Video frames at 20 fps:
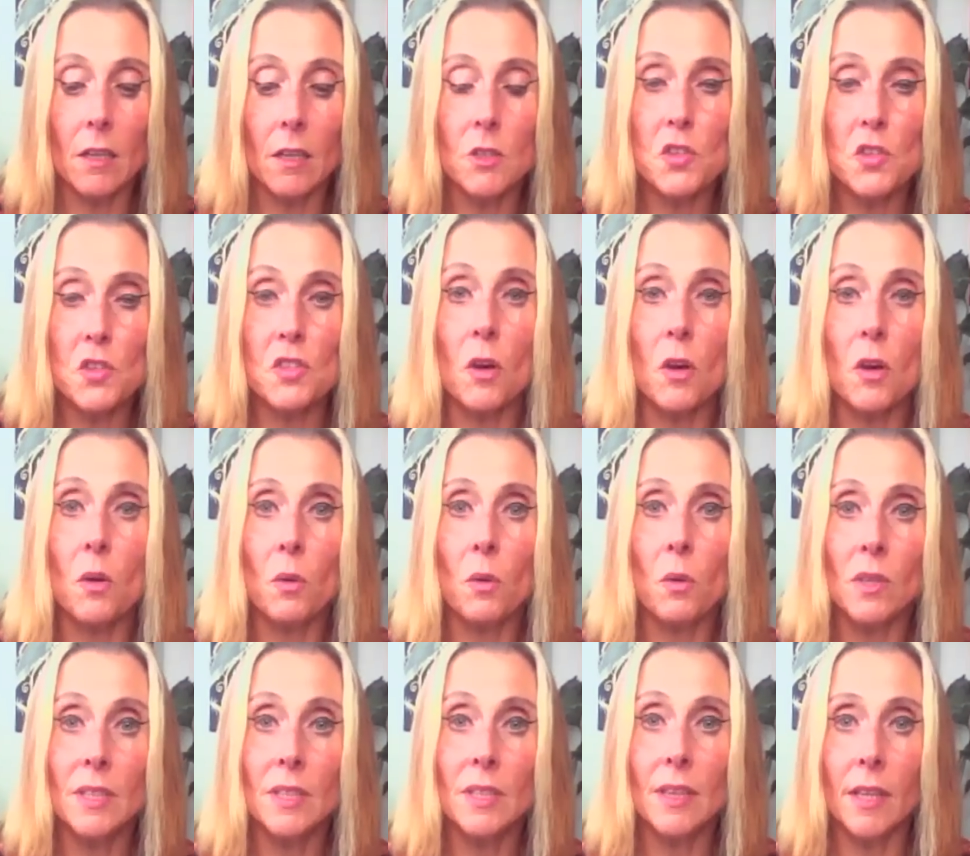
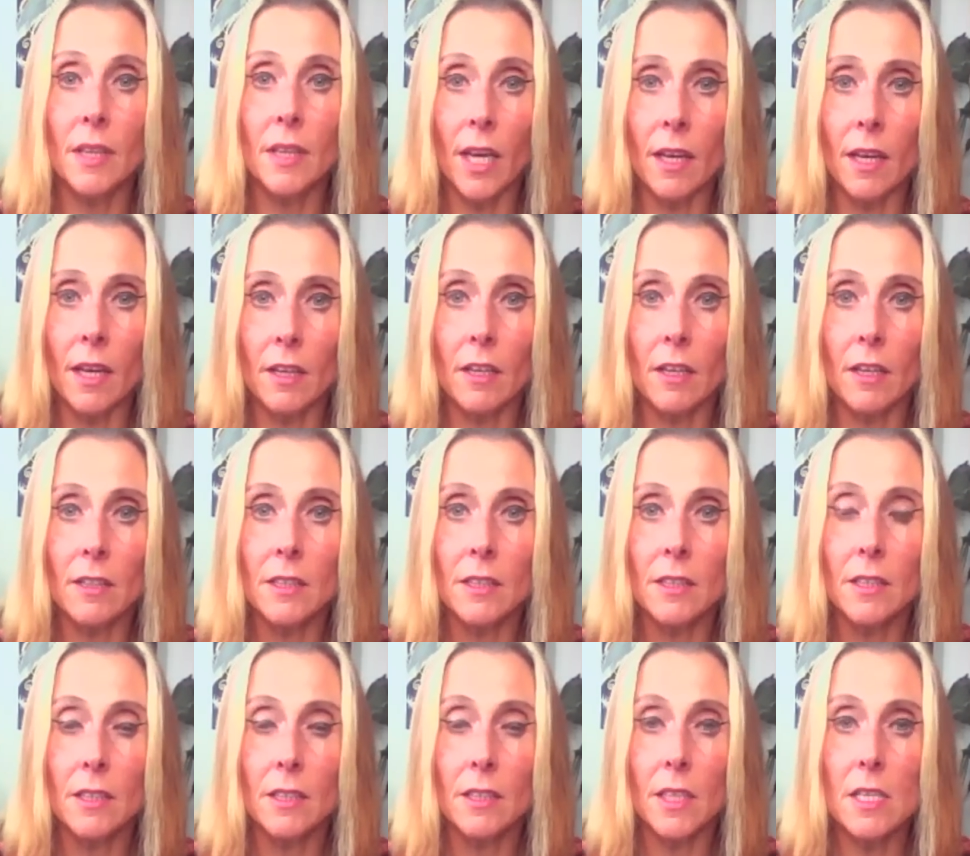So there
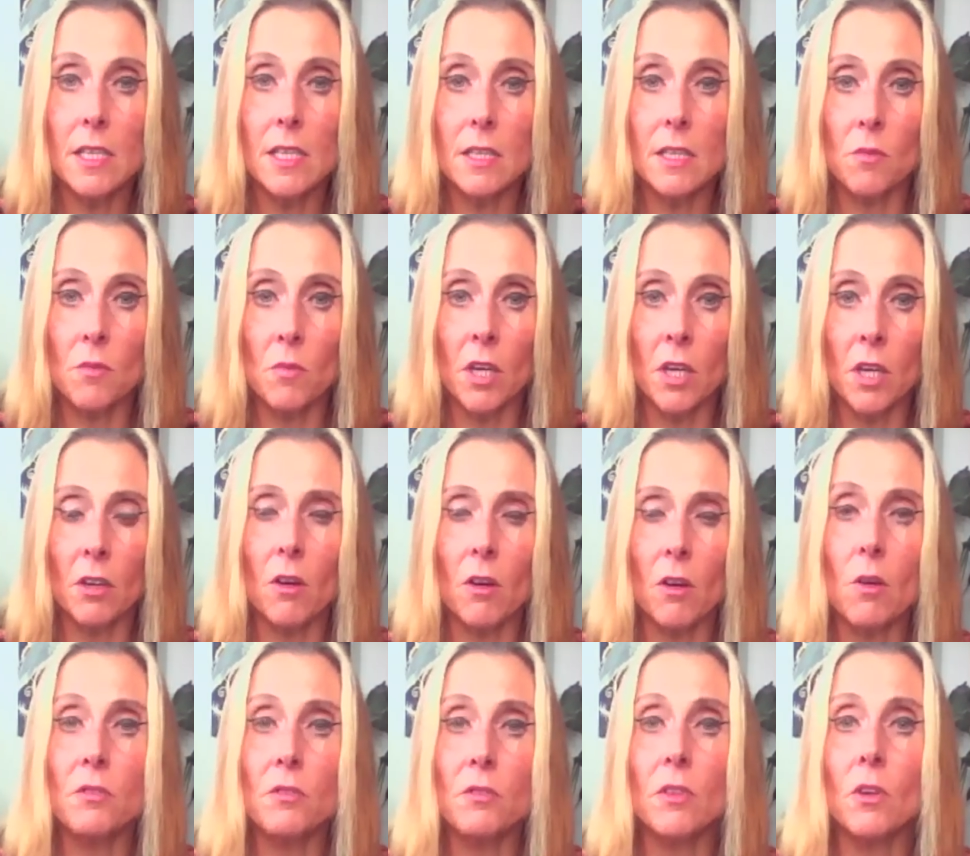is the matter
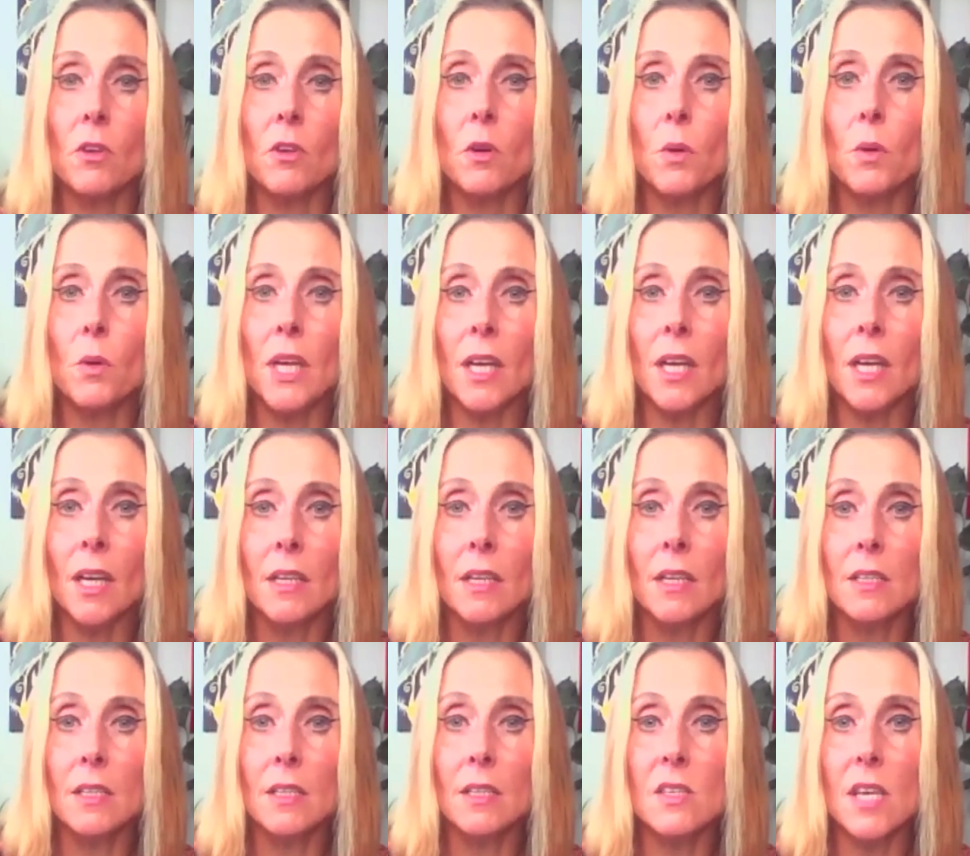of knowing
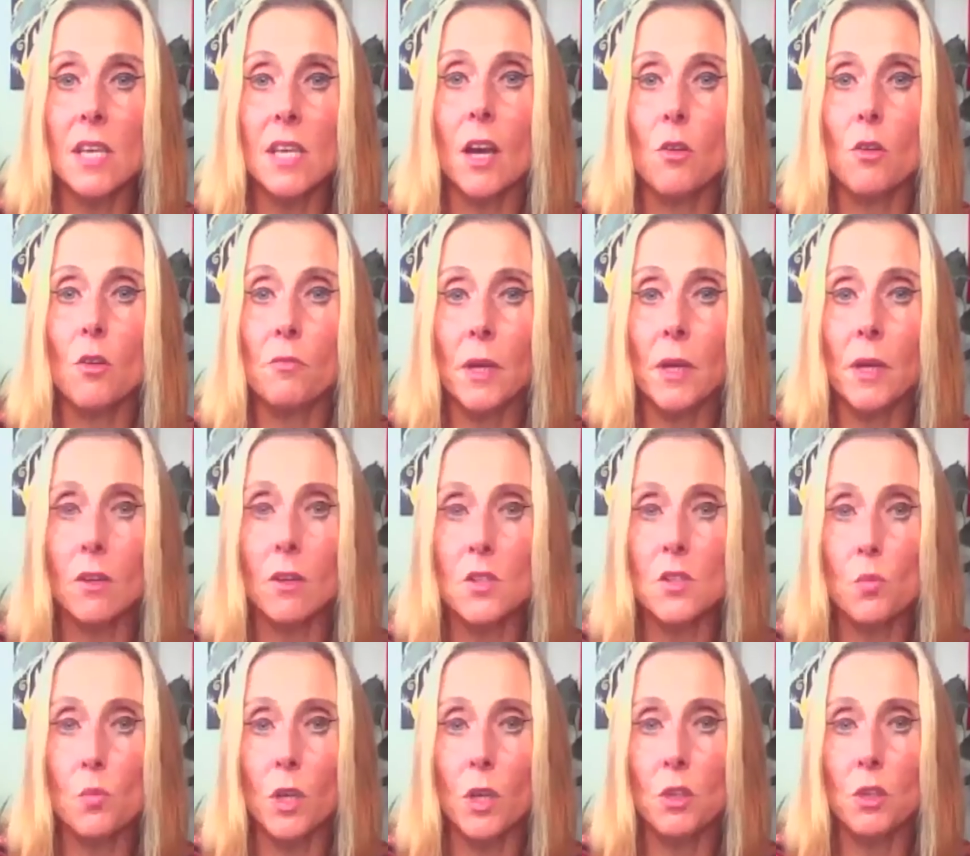self, because
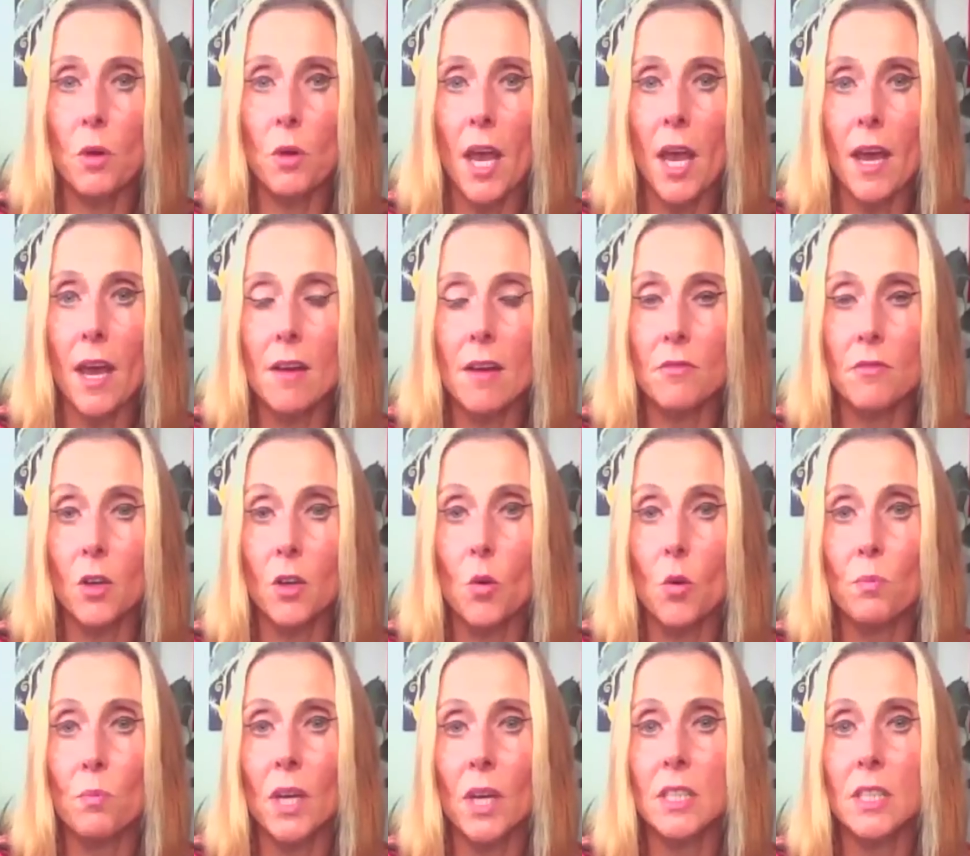when you have
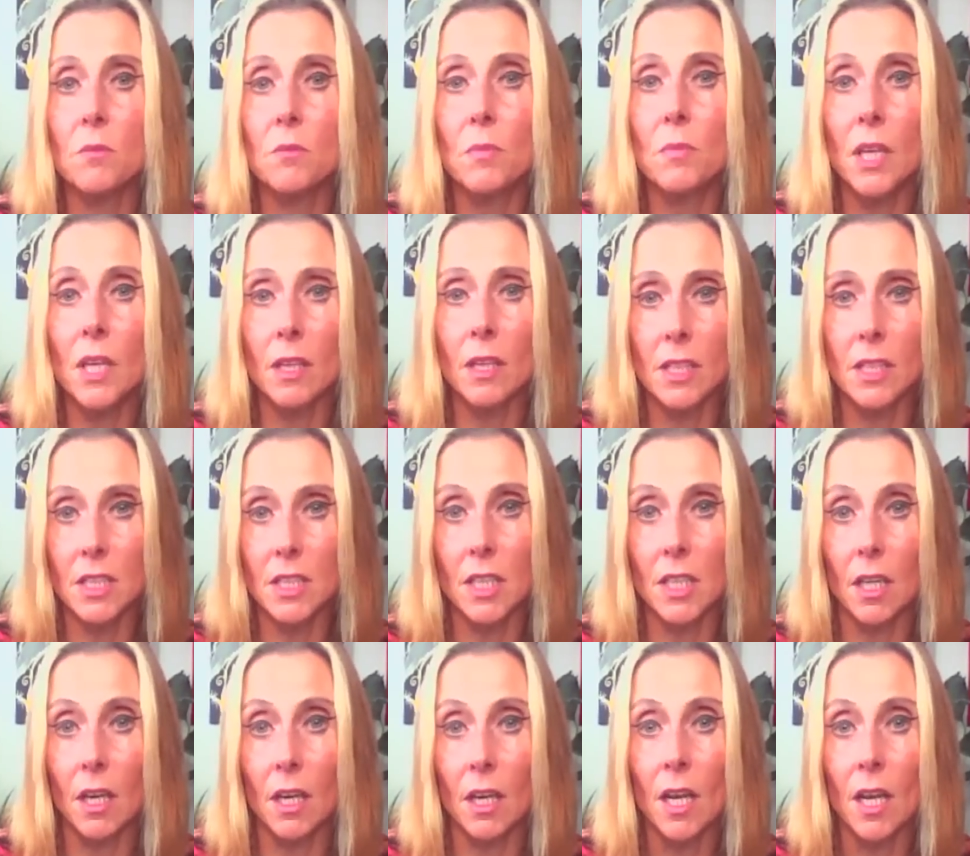
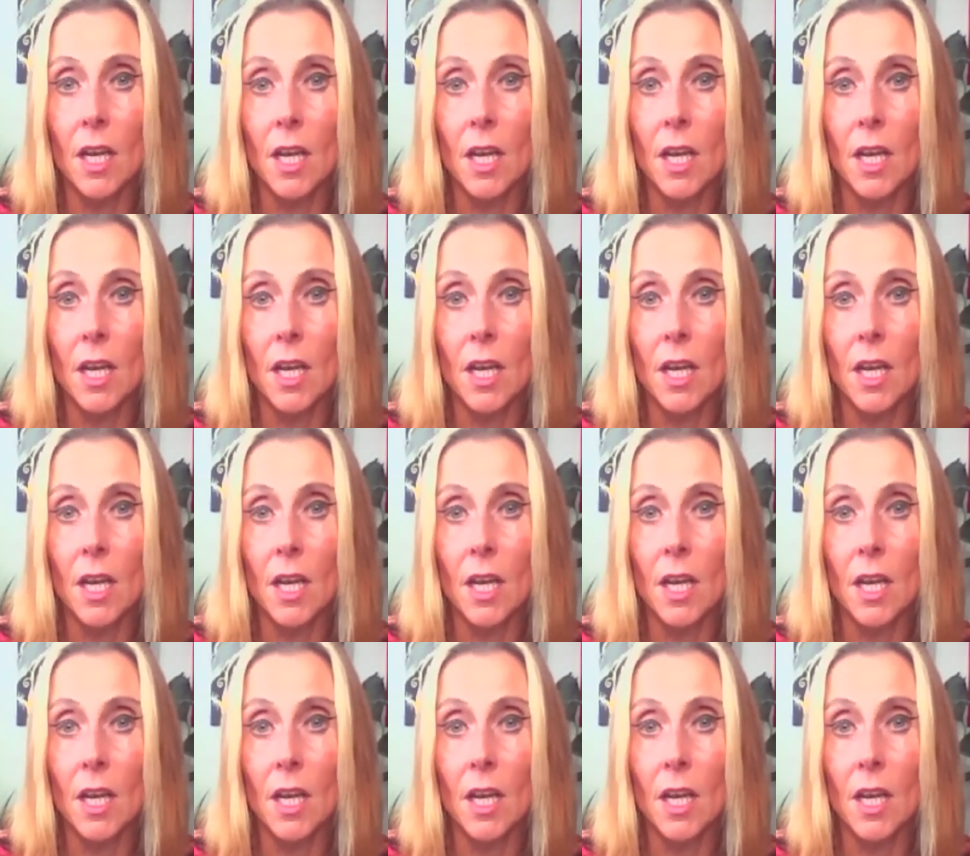compatibility